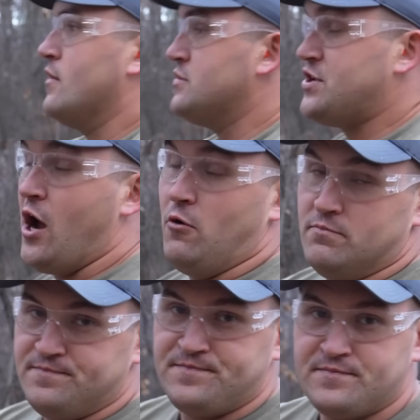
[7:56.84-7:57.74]
So,
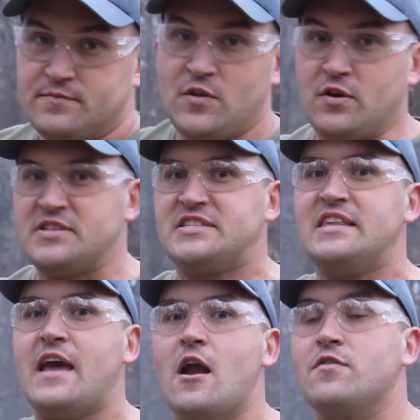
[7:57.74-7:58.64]
you can see
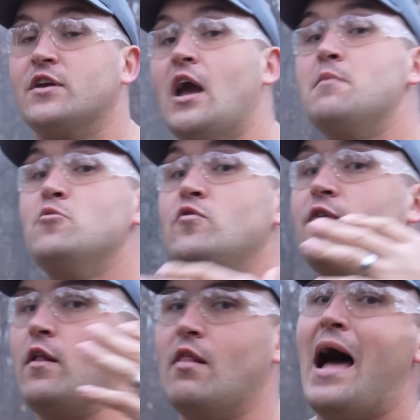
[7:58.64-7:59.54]
there the gun
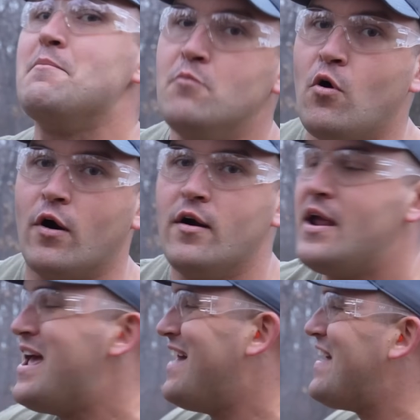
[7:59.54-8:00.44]
moved a lot more, and